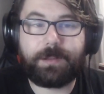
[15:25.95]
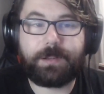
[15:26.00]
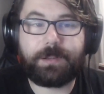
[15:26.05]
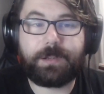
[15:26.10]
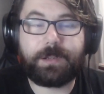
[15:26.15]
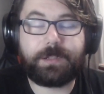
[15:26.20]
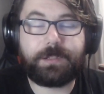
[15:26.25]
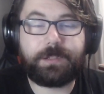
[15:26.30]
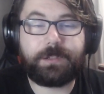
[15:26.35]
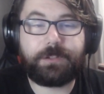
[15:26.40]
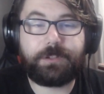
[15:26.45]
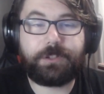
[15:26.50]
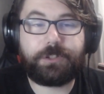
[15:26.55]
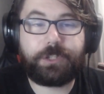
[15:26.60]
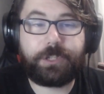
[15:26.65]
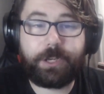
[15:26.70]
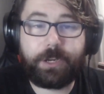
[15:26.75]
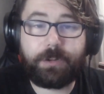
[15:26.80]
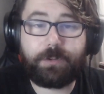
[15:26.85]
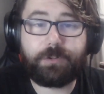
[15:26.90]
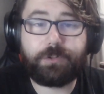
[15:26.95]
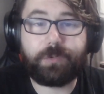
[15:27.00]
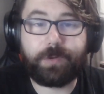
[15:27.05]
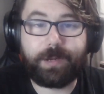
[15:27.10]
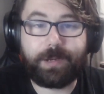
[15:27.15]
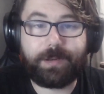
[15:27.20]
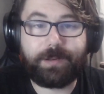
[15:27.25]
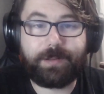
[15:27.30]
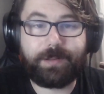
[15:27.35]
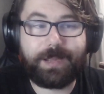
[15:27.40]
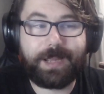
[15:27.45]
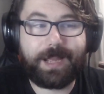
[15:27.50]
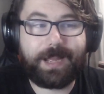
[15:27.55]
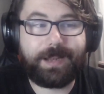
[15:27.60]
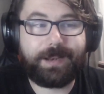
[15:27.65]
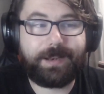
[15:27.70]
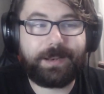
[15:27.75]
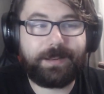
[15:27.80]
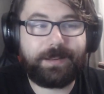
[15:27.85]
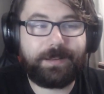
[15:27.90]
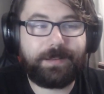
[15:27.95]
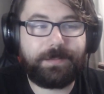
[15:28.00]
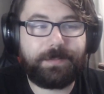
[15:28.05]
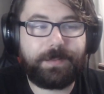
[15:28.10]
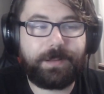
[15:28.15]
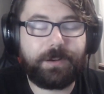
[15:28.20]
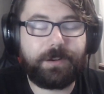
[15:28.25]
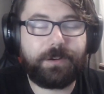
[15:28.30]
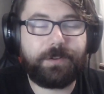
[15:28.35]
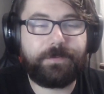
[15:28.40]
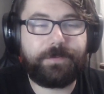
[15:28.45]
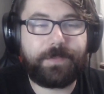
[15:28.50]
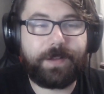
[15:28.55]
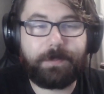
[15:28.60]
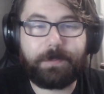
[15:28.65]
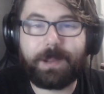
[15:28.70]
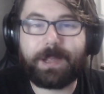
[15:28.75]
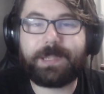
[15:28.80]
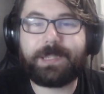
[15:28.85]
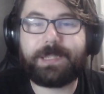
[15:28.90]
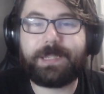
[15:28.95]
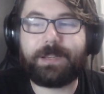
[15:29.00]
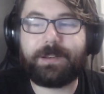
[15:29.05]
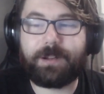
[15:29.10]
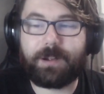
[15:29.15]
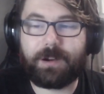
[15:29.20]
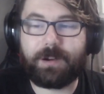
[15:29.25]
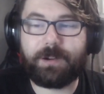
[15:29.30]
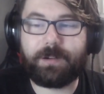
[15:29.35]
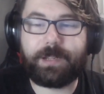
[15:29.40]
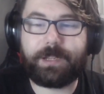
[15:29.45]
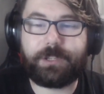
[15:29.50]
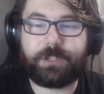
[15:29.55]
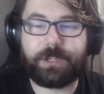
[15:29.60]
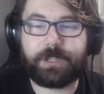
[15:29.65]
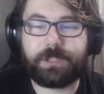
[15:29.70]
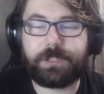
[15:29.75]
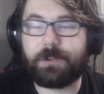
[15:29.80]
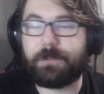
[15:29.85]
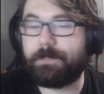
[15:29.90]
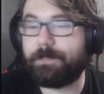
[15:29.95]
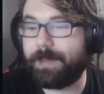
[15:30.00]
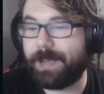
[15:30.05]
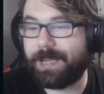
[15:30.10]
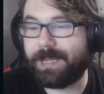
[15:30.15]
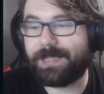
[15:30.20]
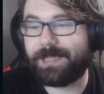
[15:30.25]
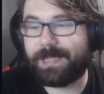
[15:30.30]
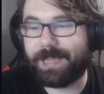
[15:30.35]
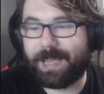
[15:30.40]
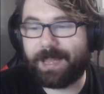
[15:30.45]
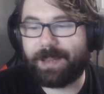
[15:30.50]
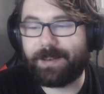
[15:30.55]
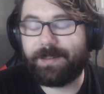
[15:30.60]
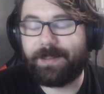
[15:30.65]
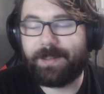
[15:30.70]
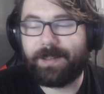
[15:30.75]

because Shieldred got her Phyrexian art in just her base set